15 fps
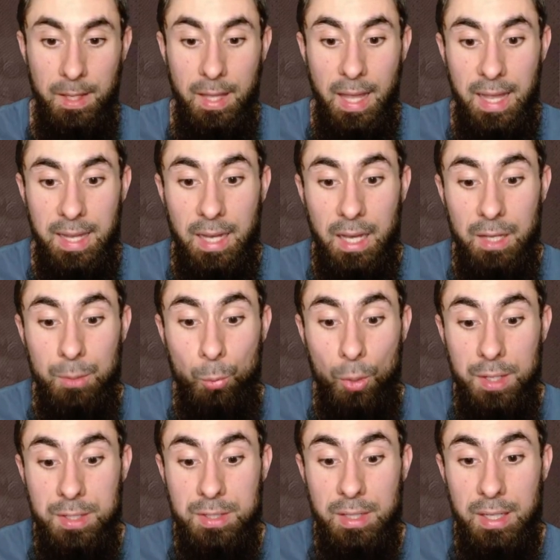And I
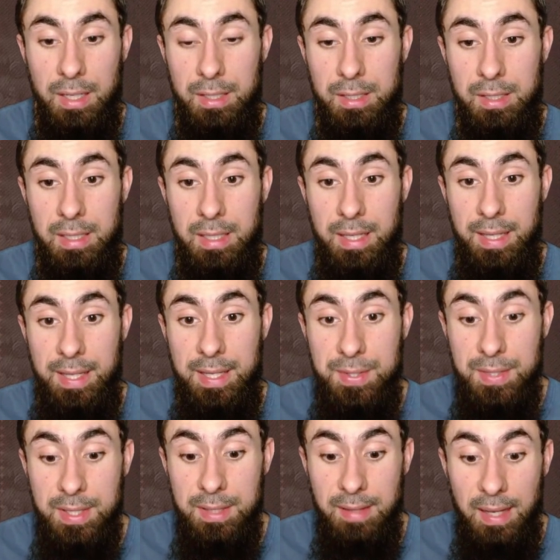wonder... Is
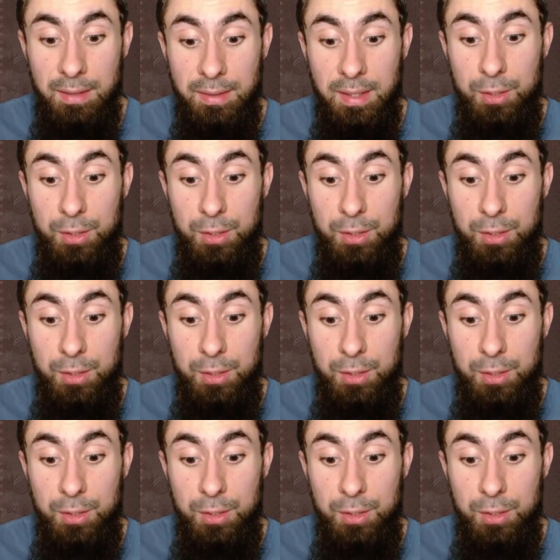it that they